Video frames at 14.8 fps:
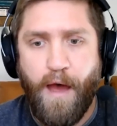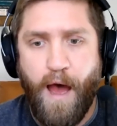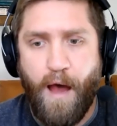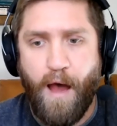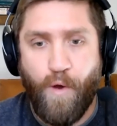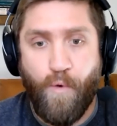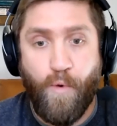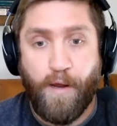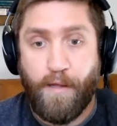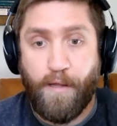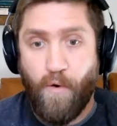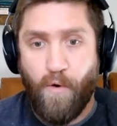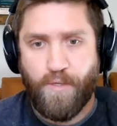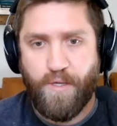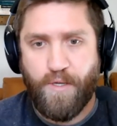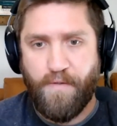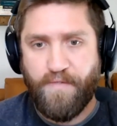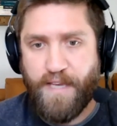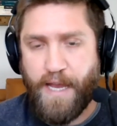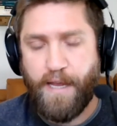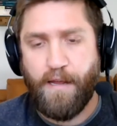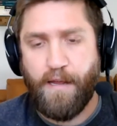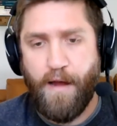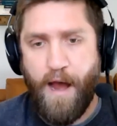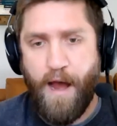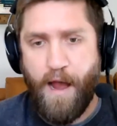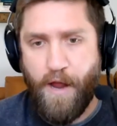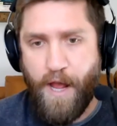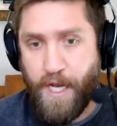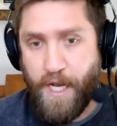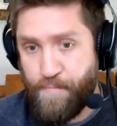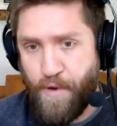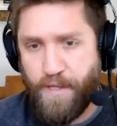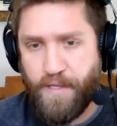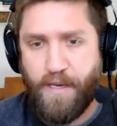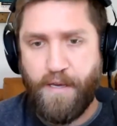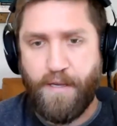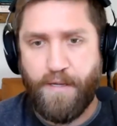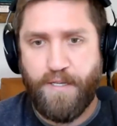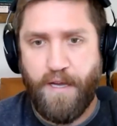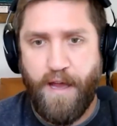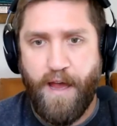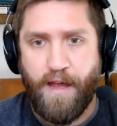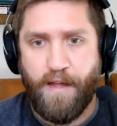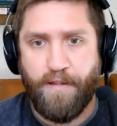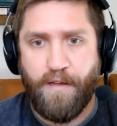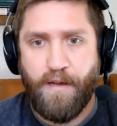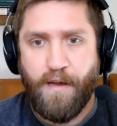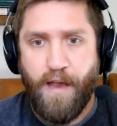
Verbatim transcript: uh, where we can all sort of take our expertise and